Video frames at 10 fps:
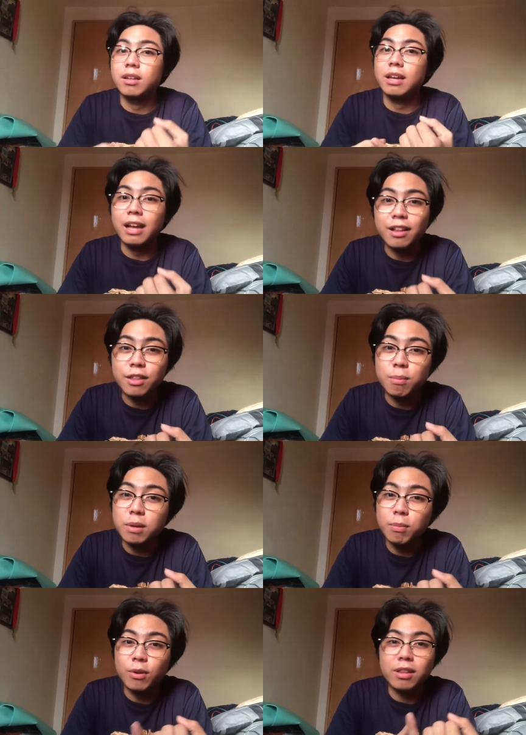Healthy
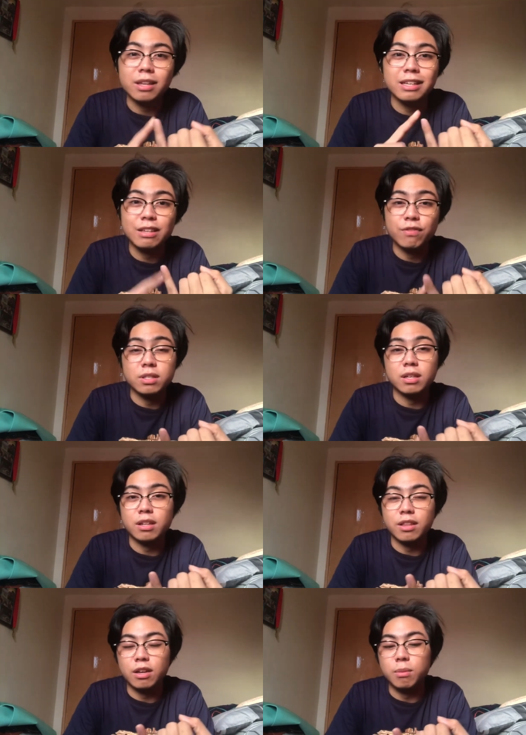people, they need physical
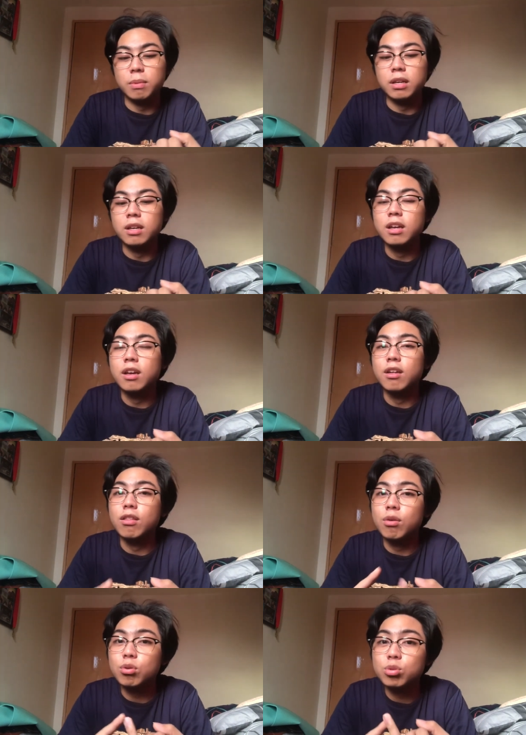therapy.
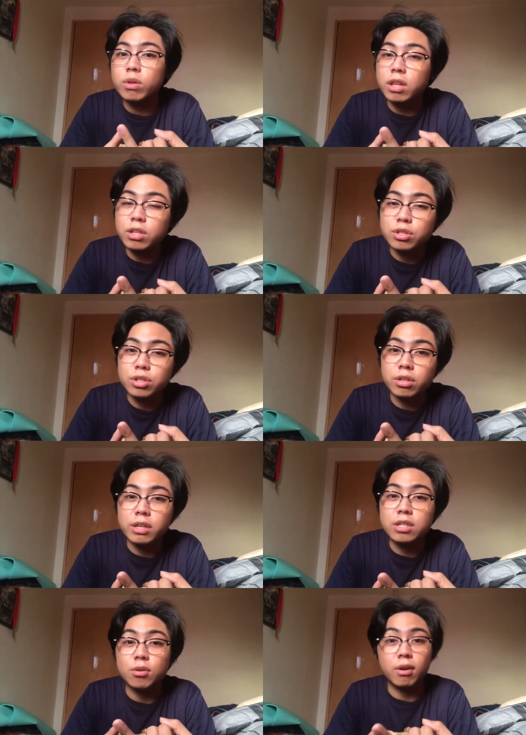Those with
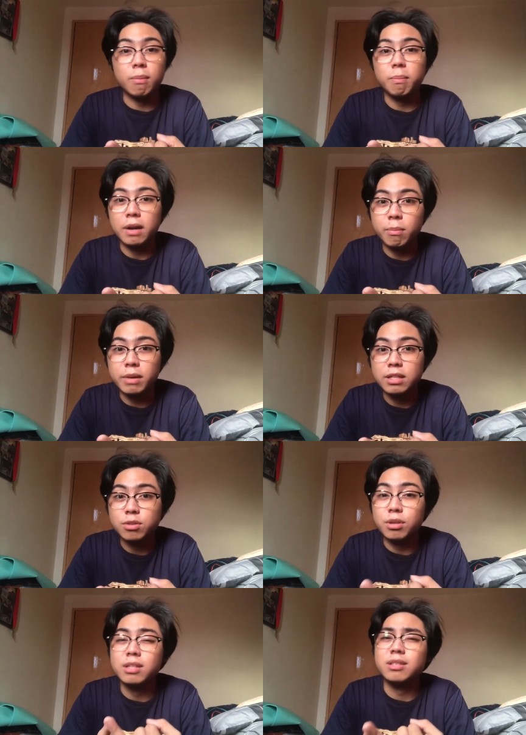injuries or impairments
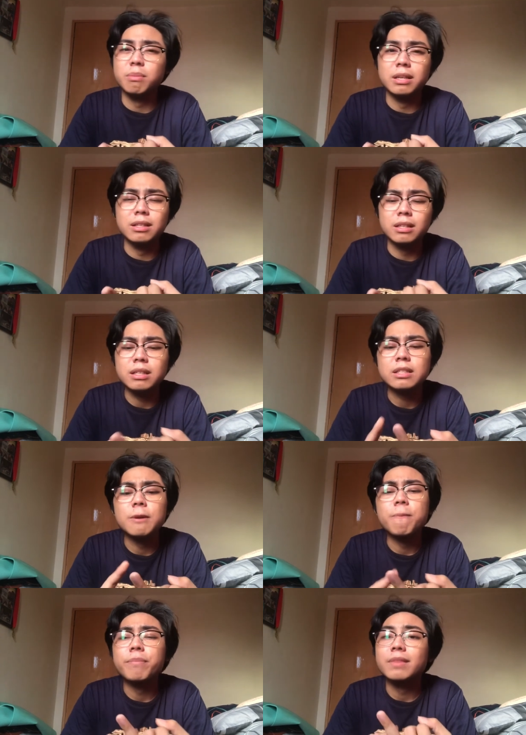or disabilities,
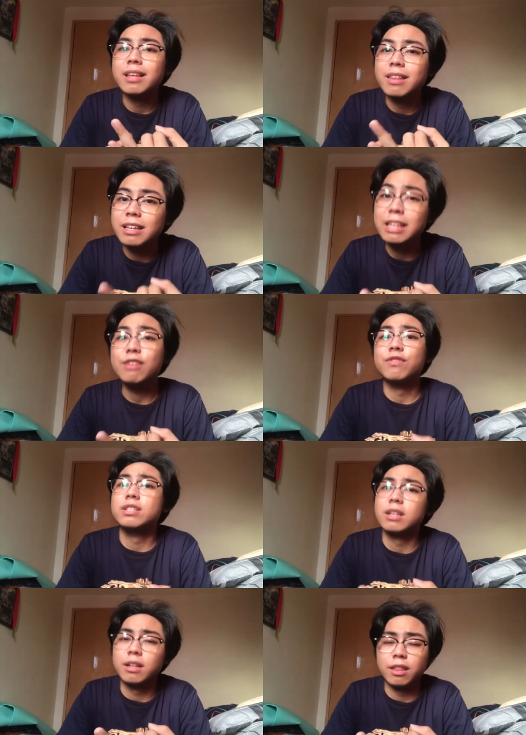they need
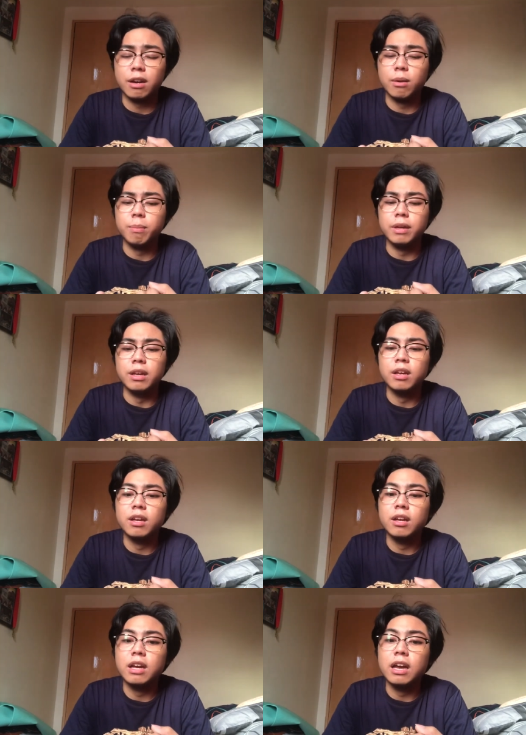physical therapy.
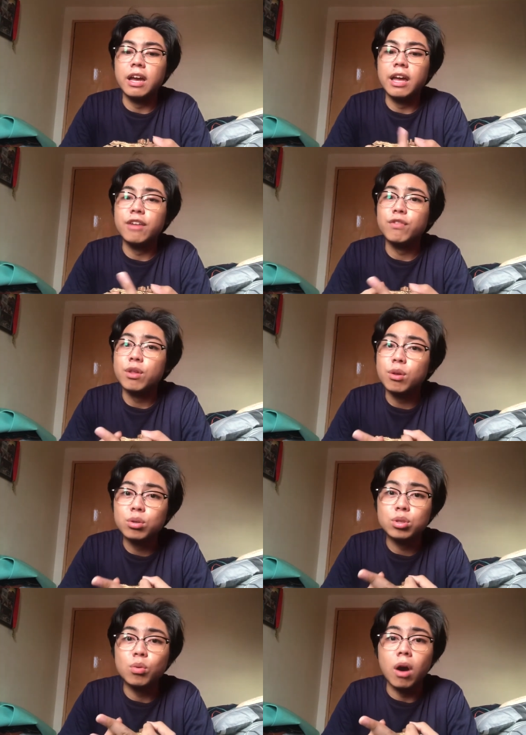And for
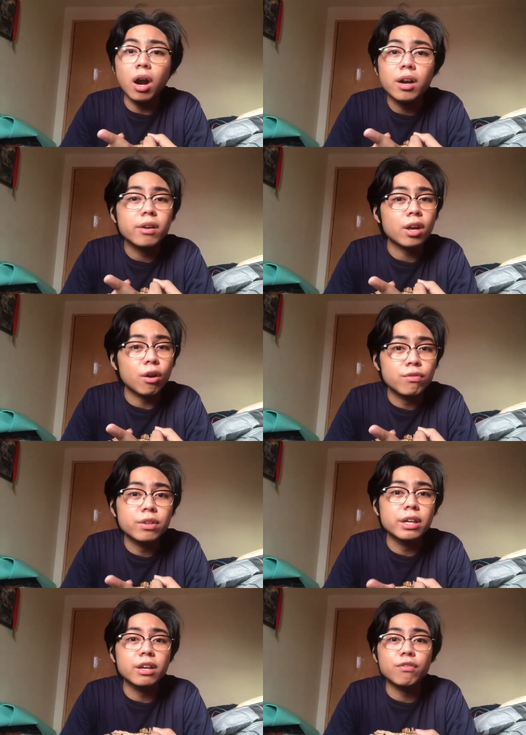those who are
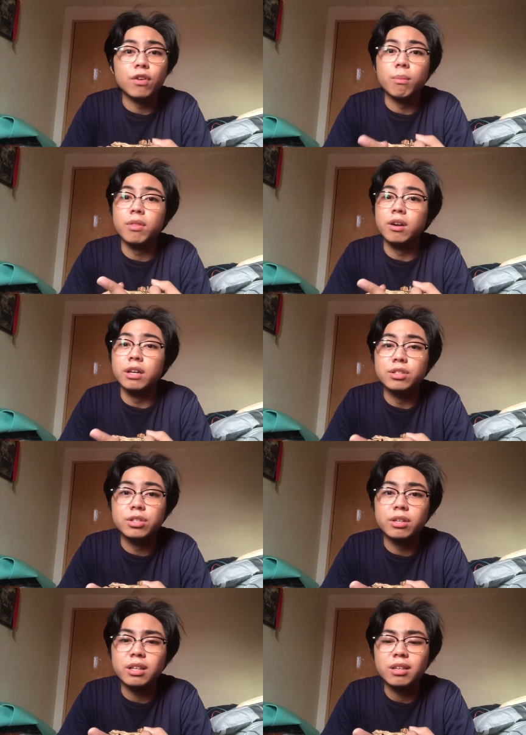recovering from their
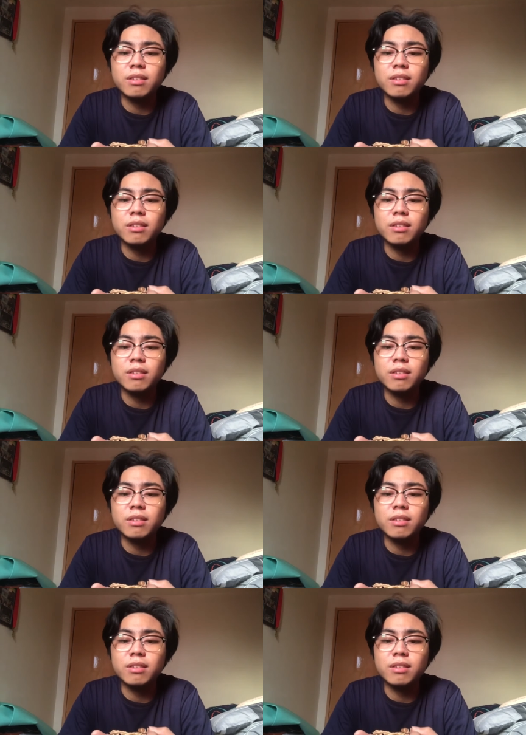injury,